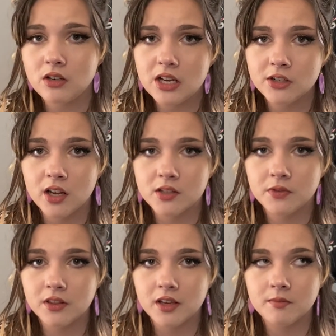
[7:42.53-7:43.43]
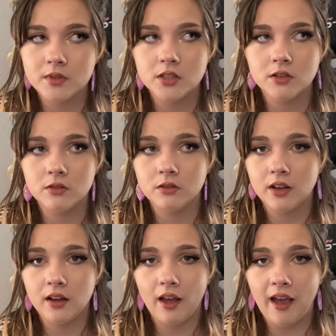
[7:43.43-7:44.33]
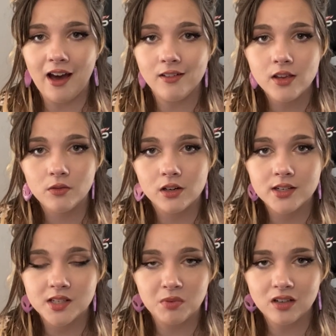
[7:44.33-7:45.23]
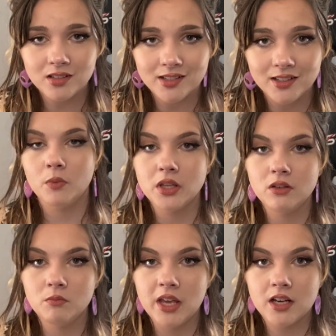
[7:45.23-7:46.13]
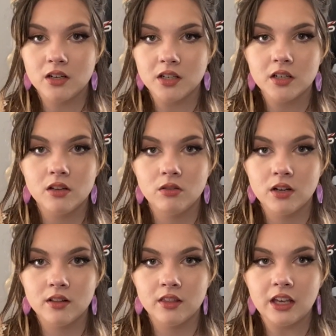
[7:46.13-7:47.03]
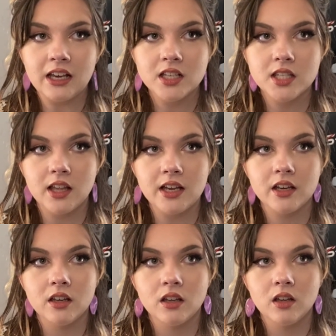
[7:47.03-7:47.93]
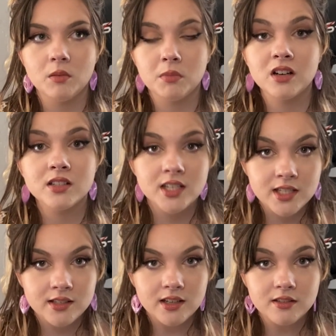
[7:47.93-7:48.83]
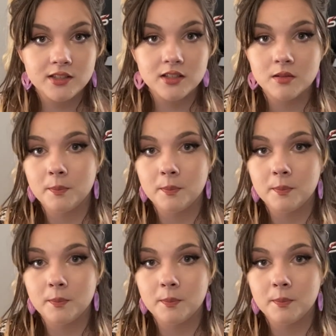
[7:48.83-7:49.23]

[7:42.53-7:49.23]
you can transfer them to how you are as a person. When you make art, you learn things like persistence,